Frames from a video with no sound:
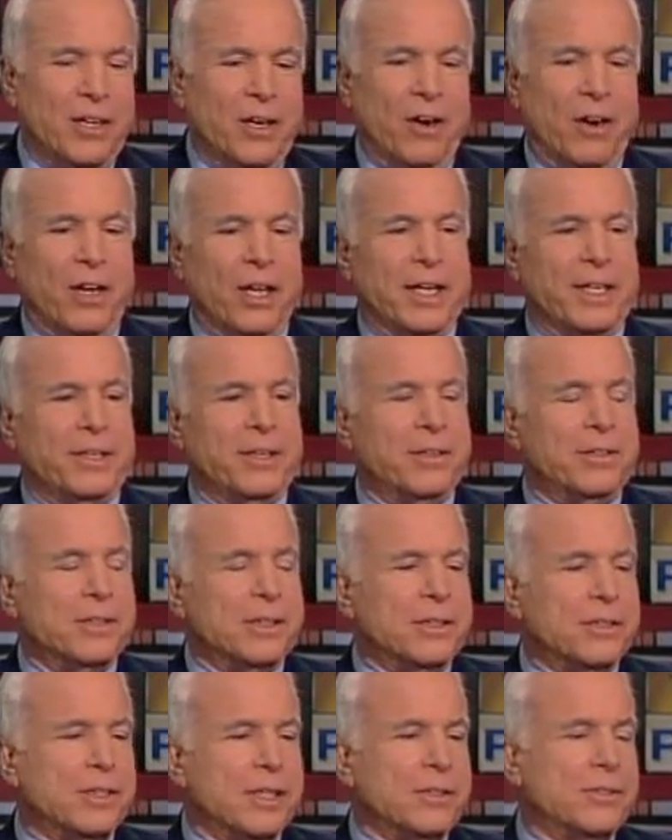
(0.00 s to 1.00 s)
All I know
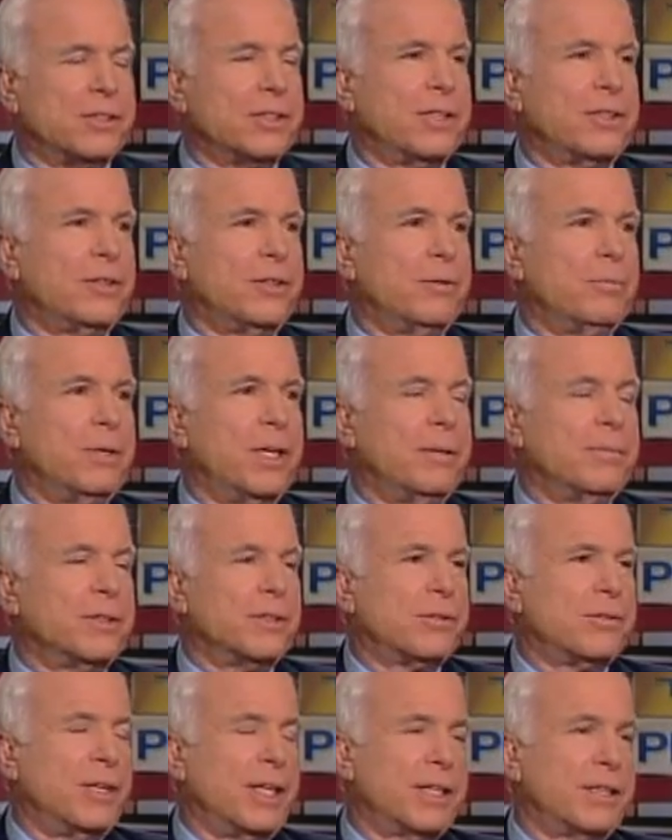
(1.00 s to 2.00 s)
is that Senator
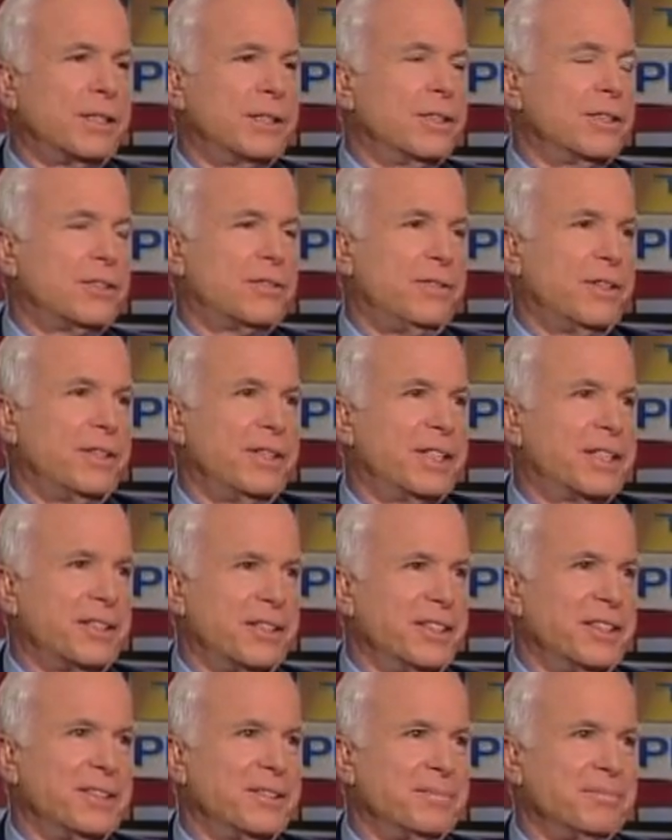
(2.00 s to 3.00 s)
Obama's record is very
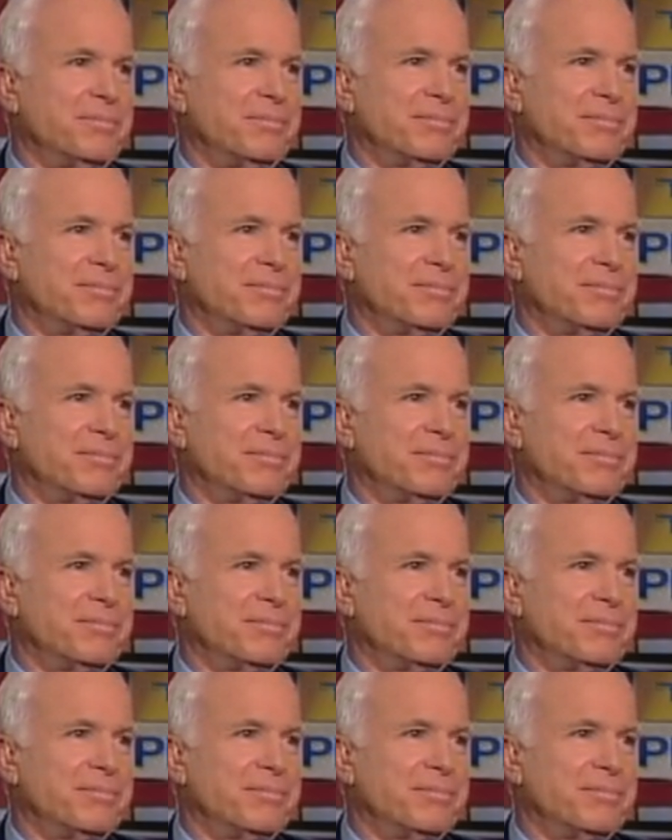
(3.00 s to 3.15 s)
clear.